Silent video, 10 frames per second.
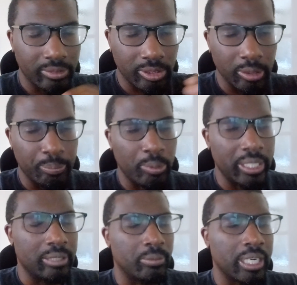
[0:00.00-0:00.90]
to a
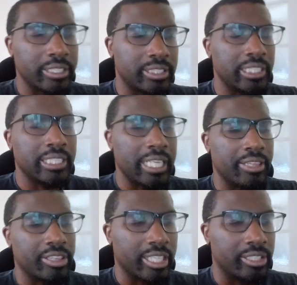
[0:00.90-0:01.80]
point where I sit there
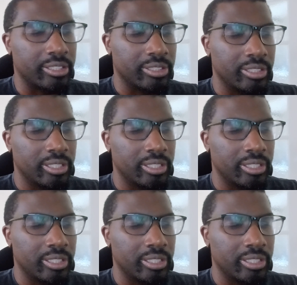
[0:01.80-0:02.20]
and think,